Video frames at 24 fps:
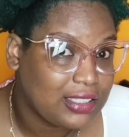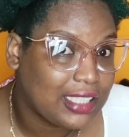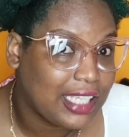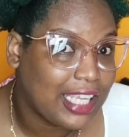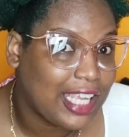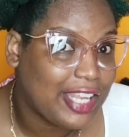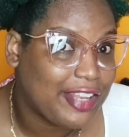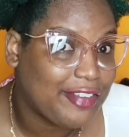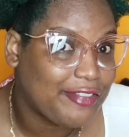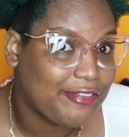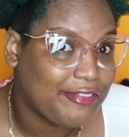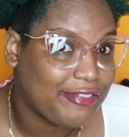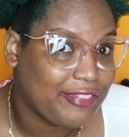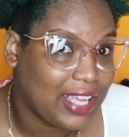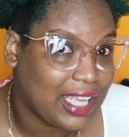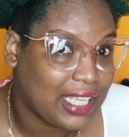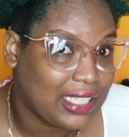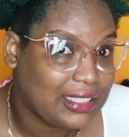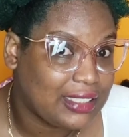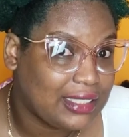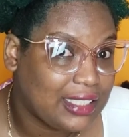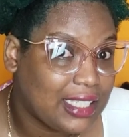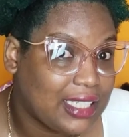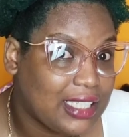
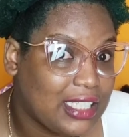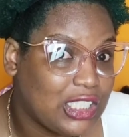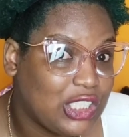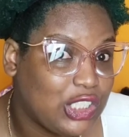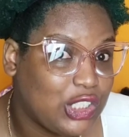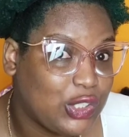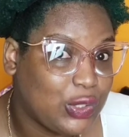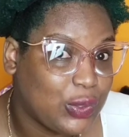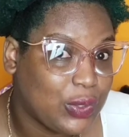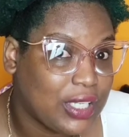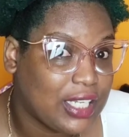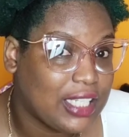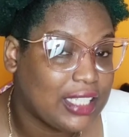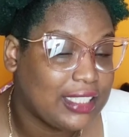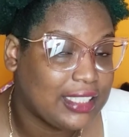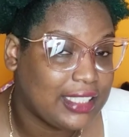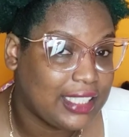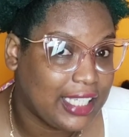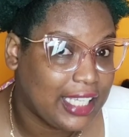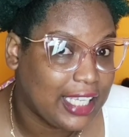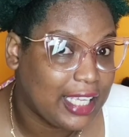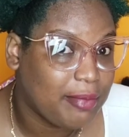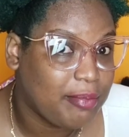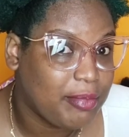invited to the
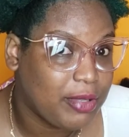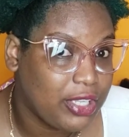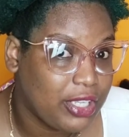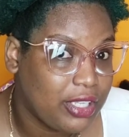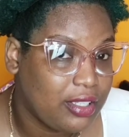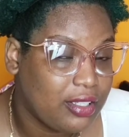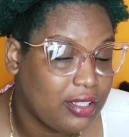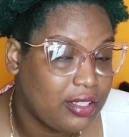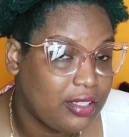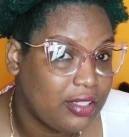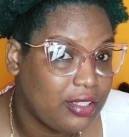table,